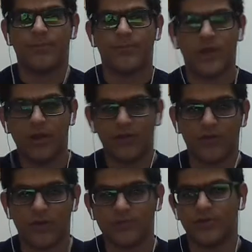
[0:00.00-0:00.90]
Hello and
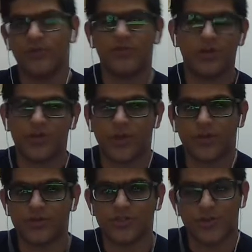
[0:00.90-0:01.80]
welcome to my video. Today I'm
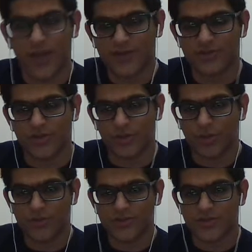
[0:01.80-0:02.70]
going to react to the new
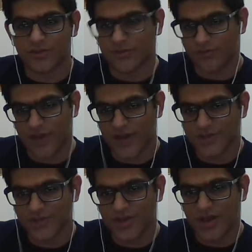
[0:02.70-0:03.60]
episode of The
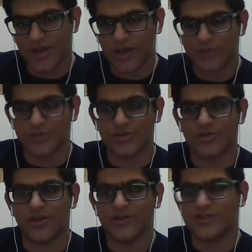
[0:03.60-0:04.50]
Flash, episode
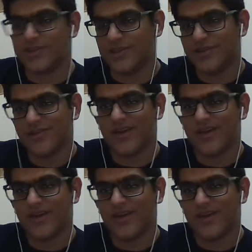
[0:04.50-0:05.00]
19.